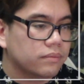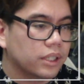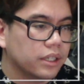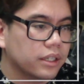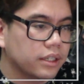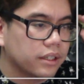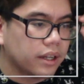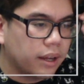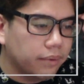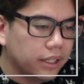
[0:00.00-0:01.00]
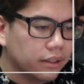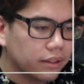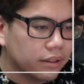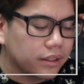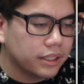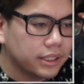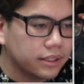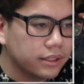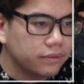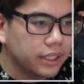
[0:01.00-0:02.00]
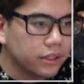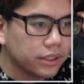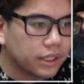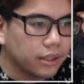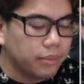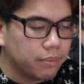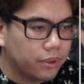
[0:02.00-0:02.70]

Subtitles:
I mean, this video is gonna be